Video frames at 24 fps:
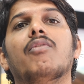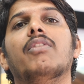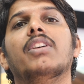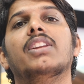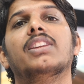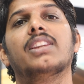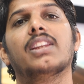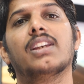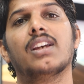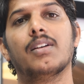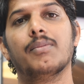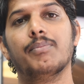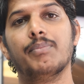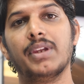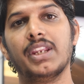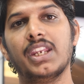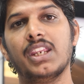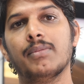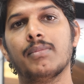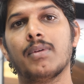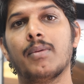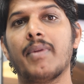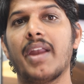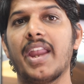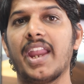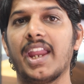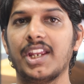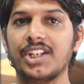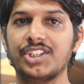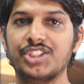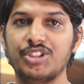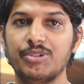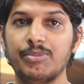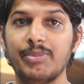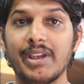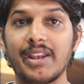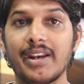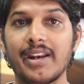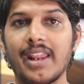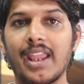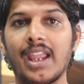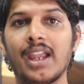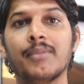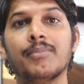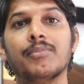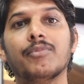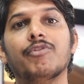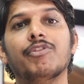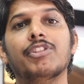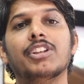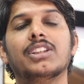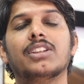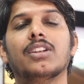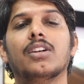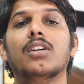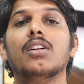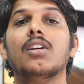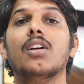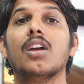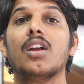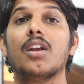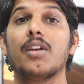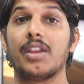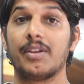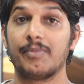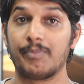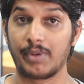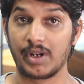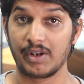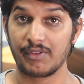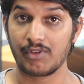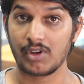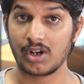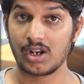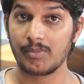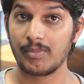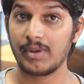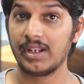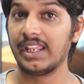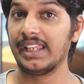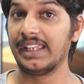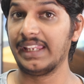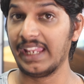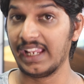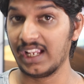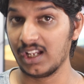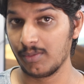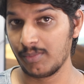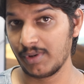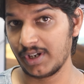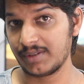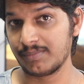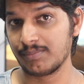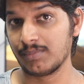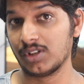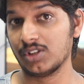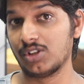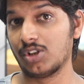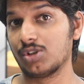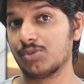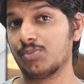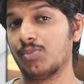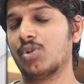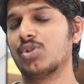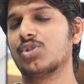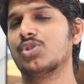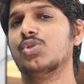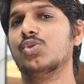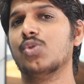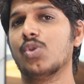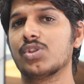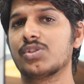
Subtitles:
with a minimum 8 GB RAM with a preferably gigabyte motherboard.